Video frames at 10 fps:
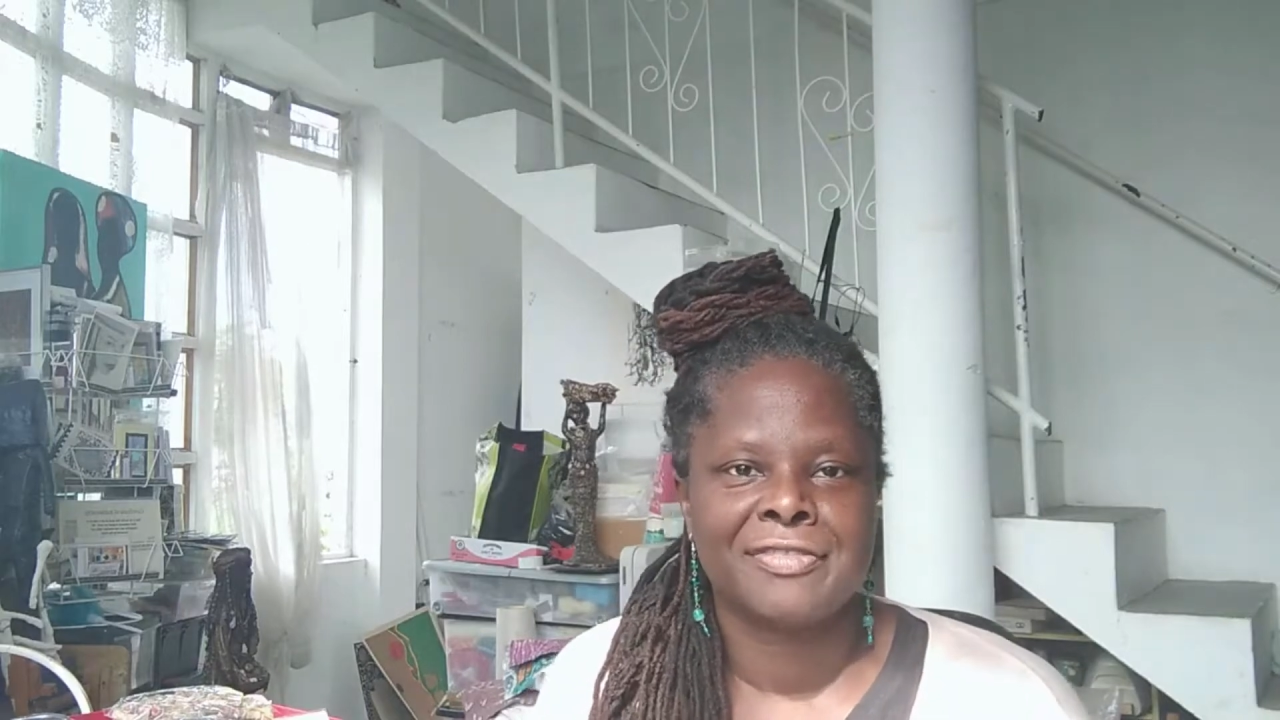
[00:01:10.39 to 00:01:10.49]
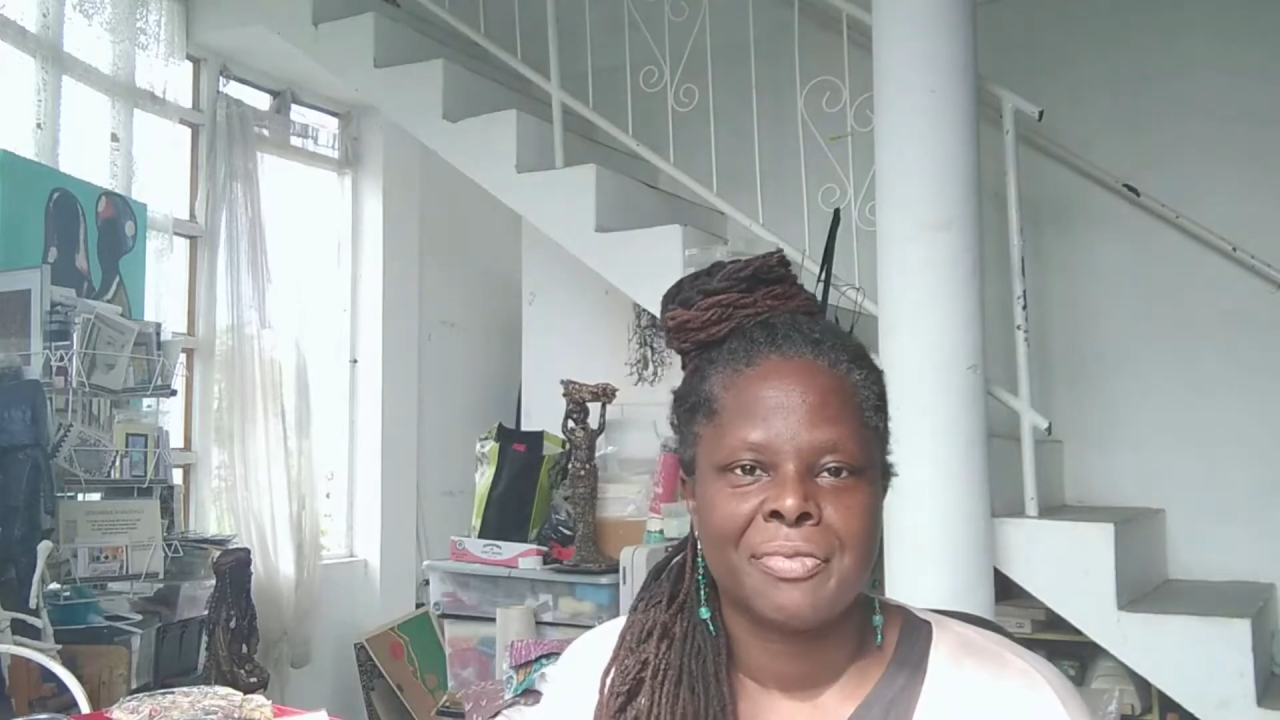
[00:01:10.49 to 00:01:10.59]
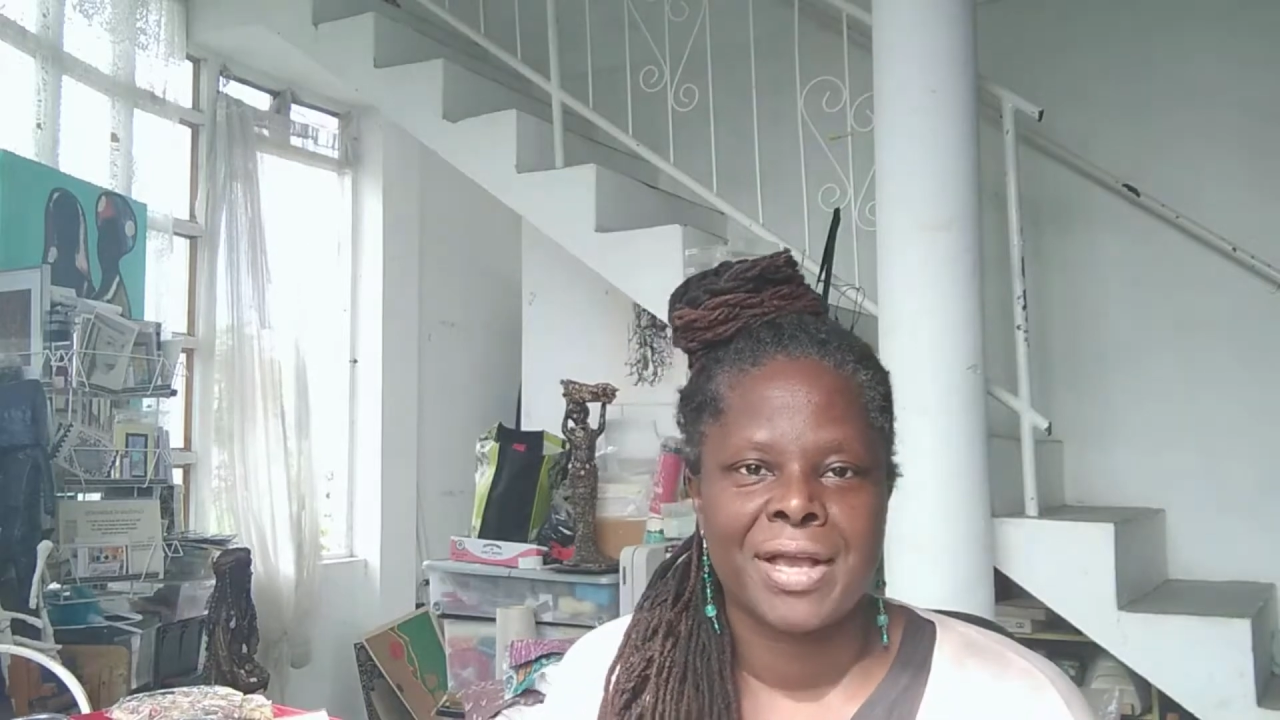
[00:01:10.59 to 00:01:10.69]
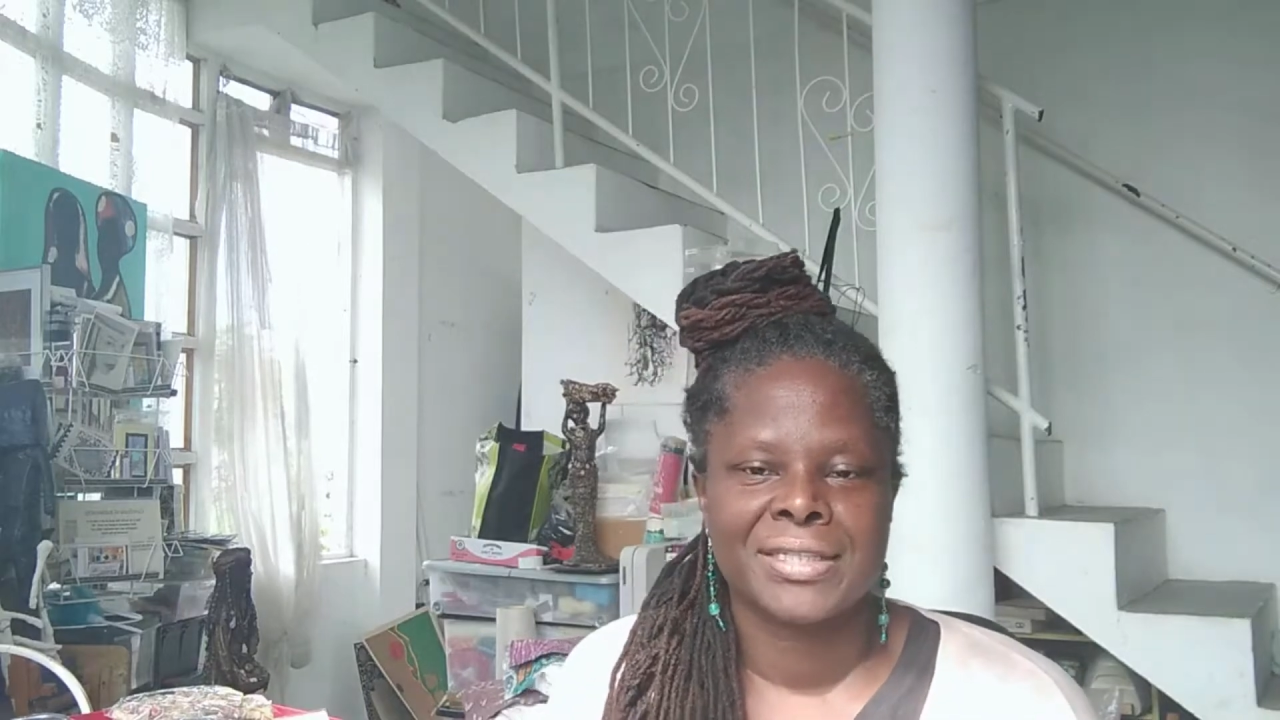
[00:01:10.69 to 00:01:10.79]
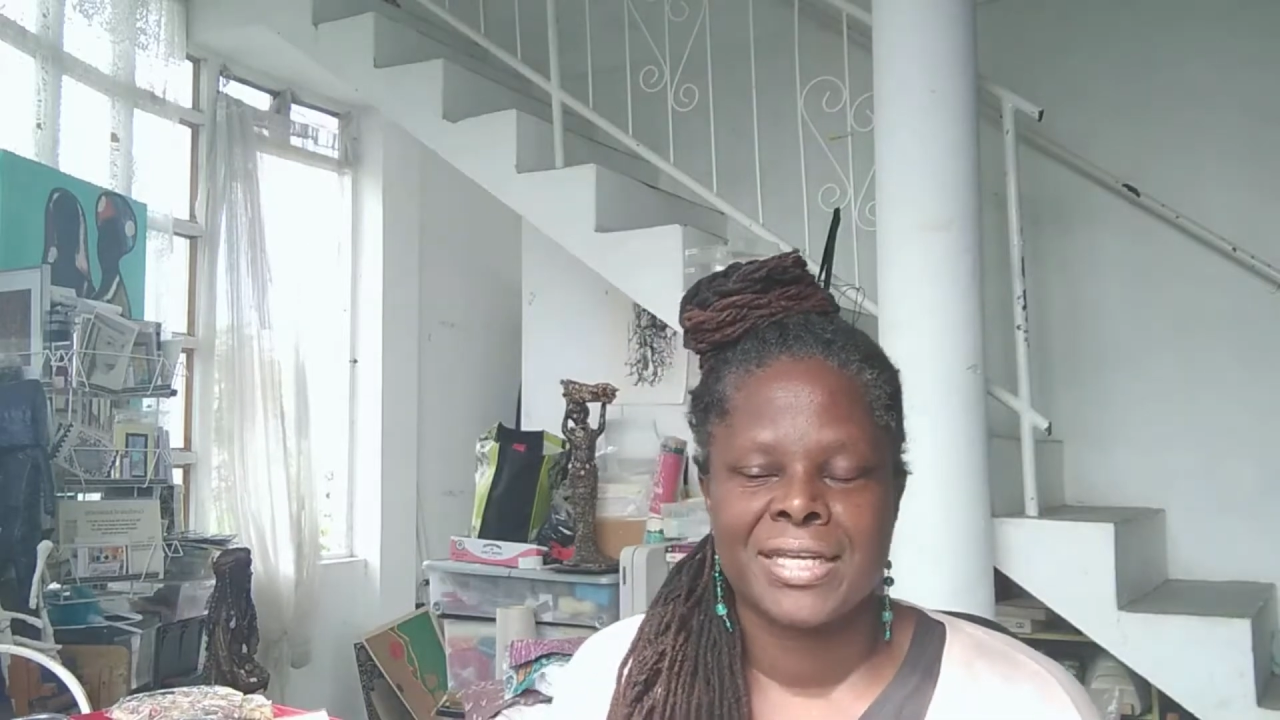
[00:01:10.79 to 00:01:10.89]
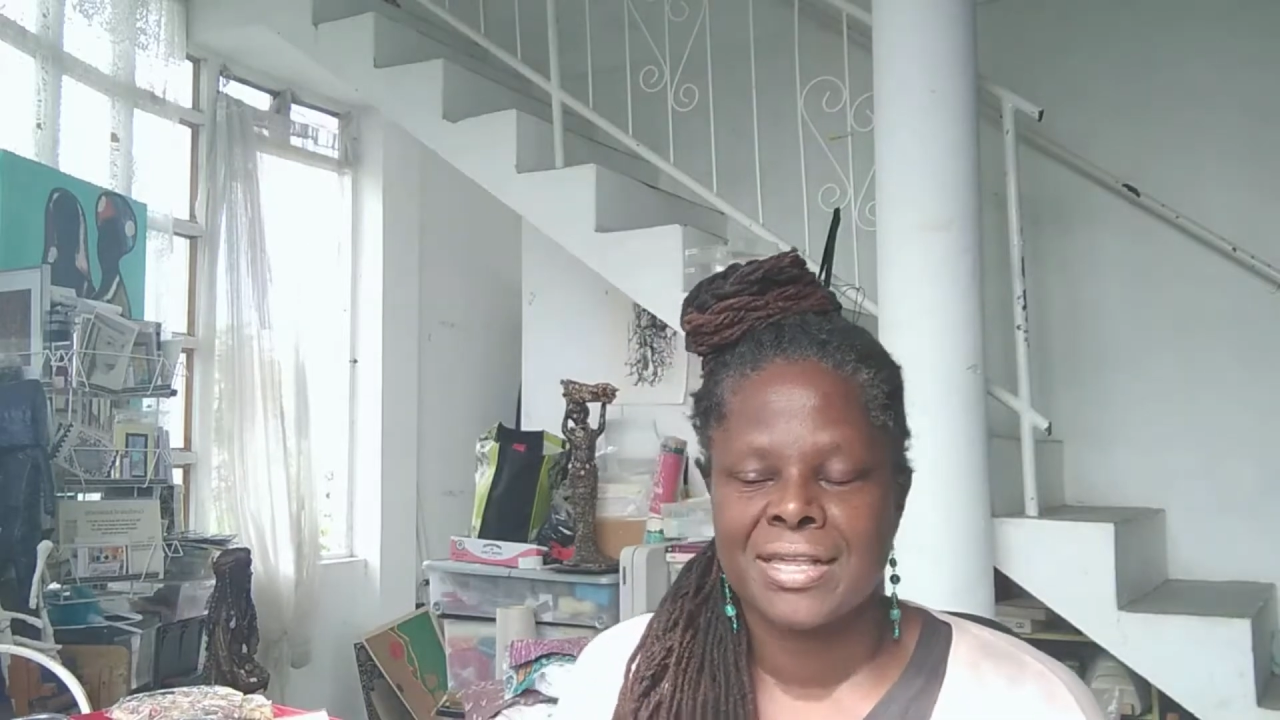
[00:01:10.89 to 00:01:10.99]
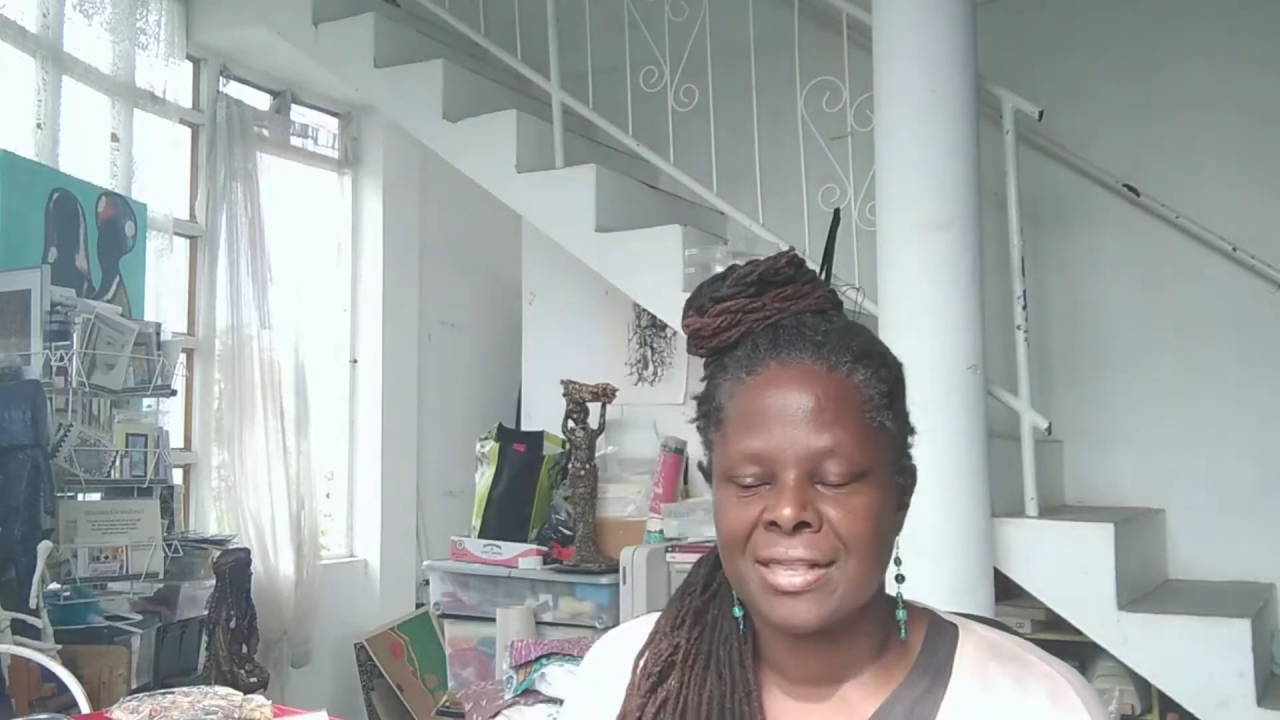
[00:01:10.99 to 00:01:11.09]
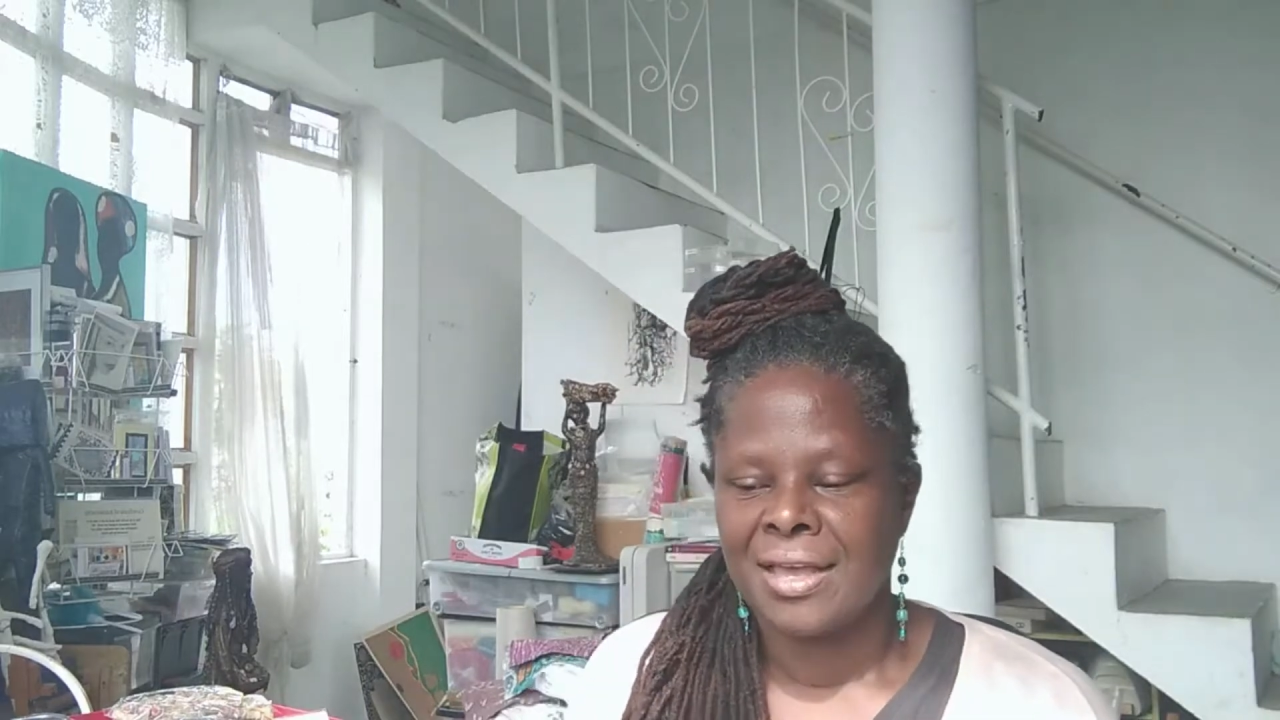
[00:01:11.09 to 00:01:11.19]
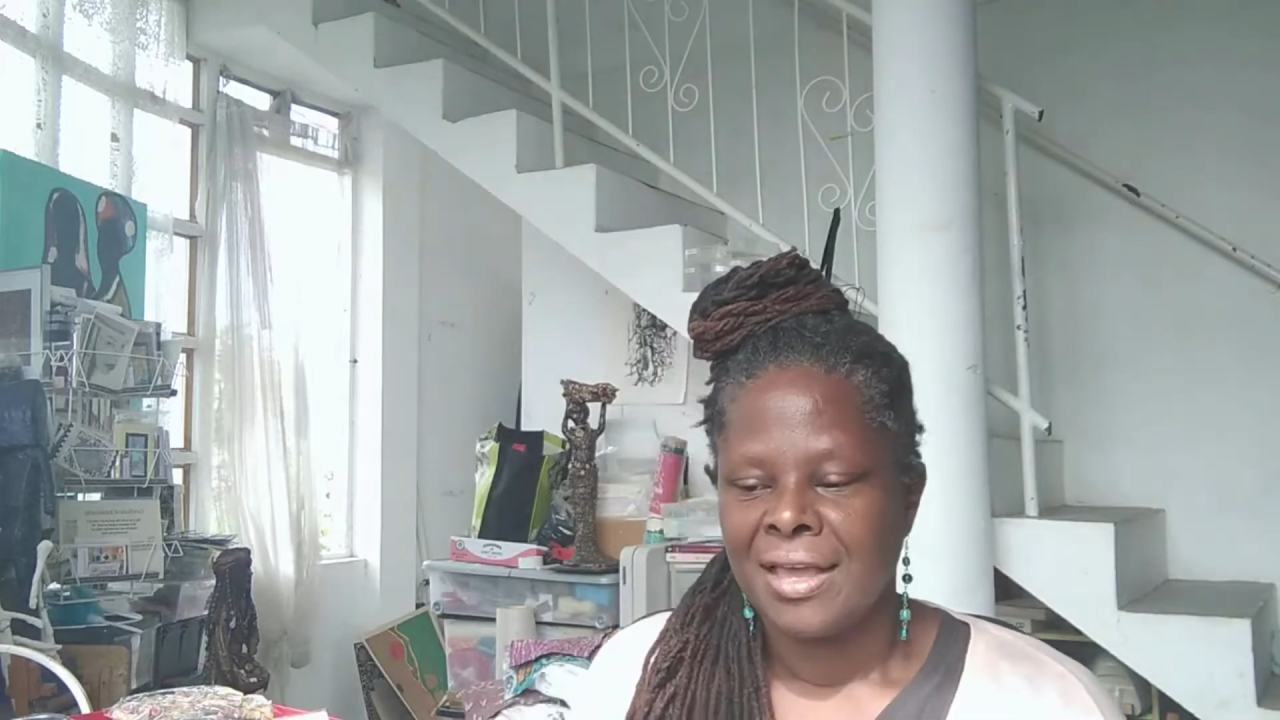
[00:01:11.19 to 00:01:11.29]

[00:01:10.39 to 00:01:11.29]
practice.